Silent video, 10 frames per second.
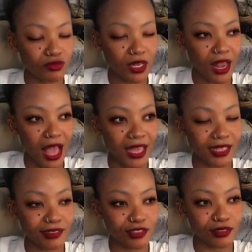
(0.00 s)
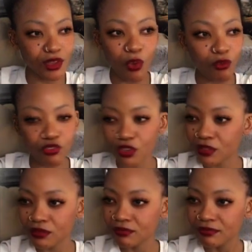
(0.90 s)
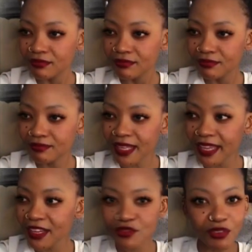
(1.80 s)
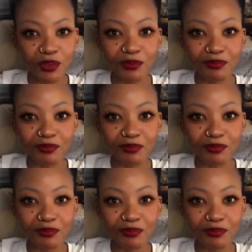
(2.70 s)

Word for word: glides over my intro.